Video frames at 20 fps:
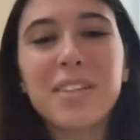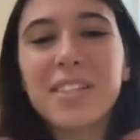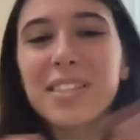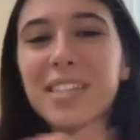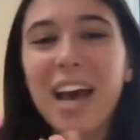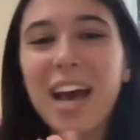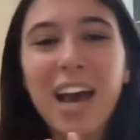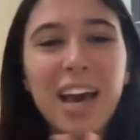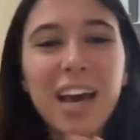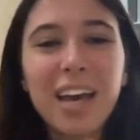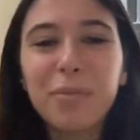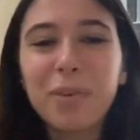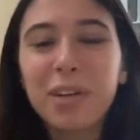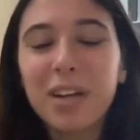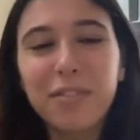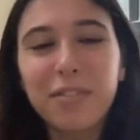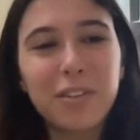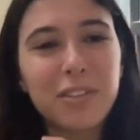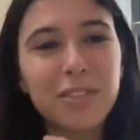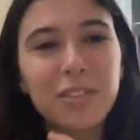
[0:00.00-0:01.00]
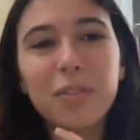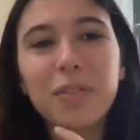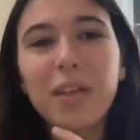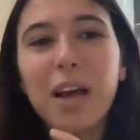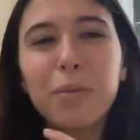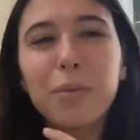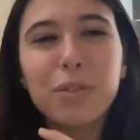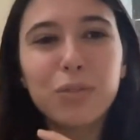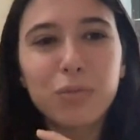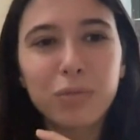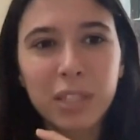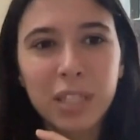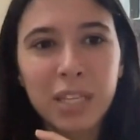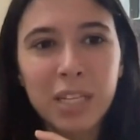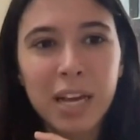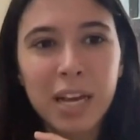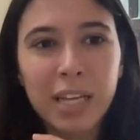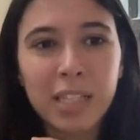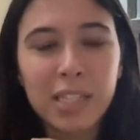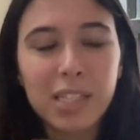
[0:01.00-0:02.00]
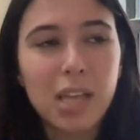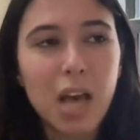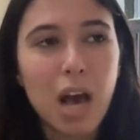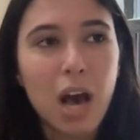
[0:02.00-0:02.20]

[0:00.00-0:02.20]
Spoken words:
the time, whatever. So that was really nice.